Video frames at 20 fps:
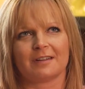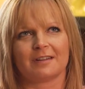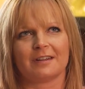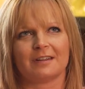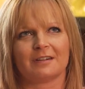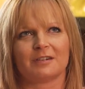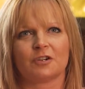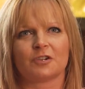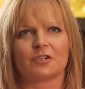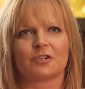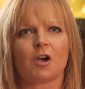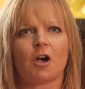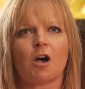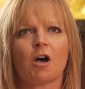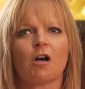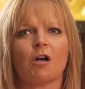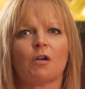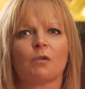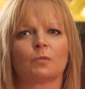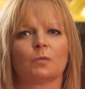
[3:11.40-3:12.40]
It just
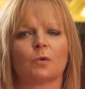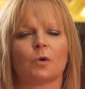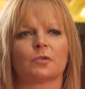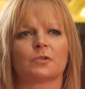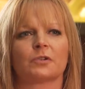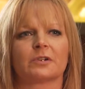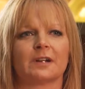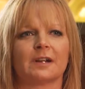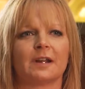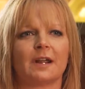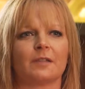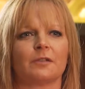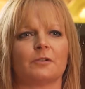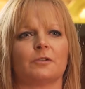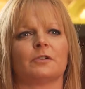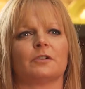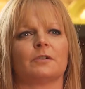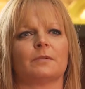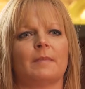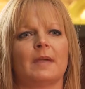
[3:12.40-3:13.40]
all rolls
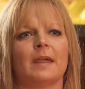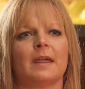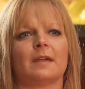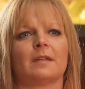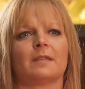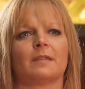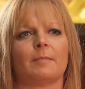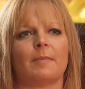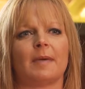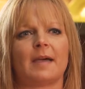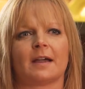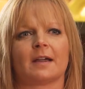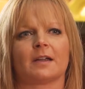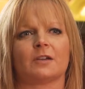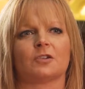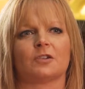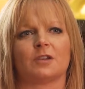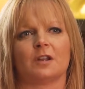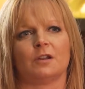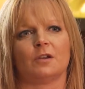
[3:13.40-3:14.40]
together to make the
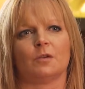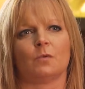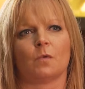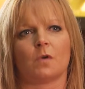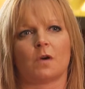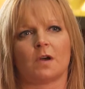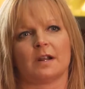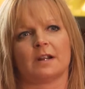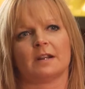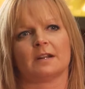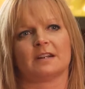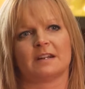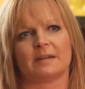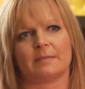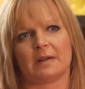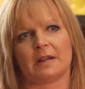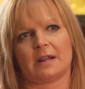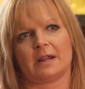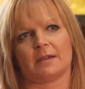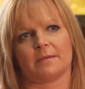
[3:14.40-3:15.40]
package that you want it to
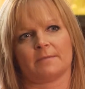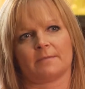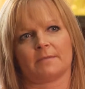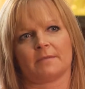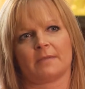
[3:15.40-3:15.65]
be.